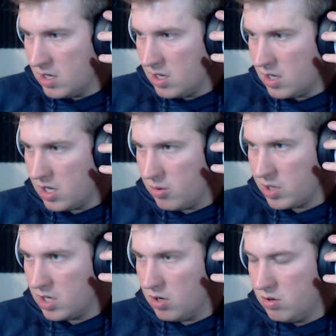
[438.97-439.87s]
there we
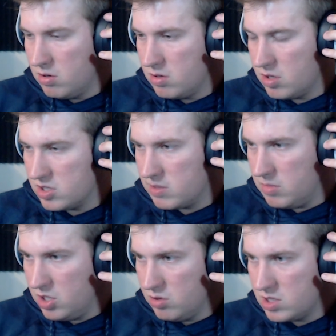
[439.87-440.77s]
go. There's a
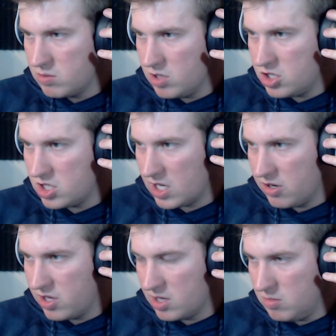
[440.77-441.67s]
mute switch. I
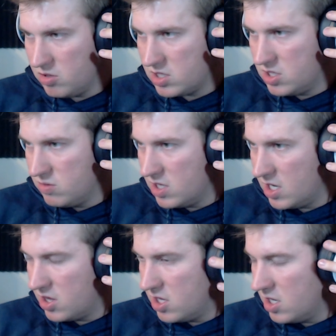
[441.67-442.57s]
don't think the mute's doing
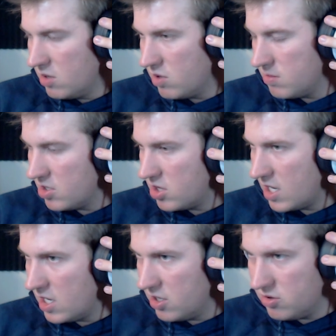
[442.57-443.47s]
anything. What about
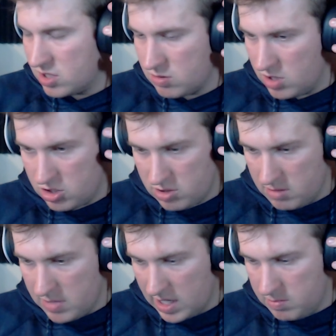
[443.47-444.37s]
that other switch with the
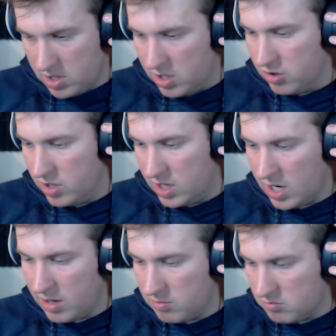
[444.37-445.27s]
mic monitoring?
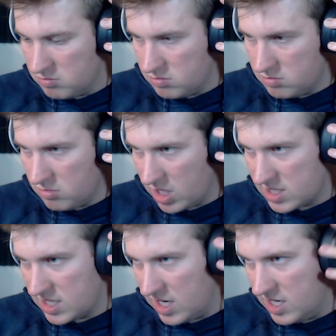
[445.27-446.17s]
I'm not
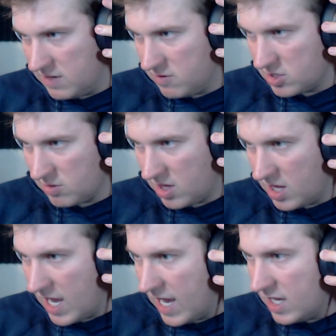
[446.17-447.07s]
seeing any difference with
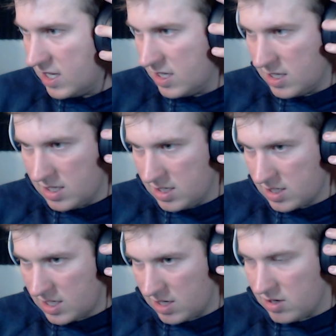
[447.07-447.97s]
that.
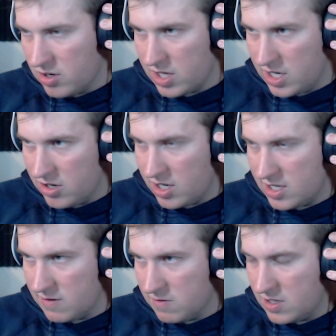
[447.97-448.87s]
Can't really hear any
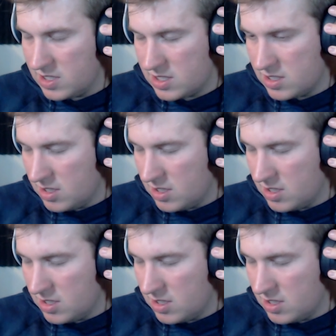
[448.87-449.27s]
difference.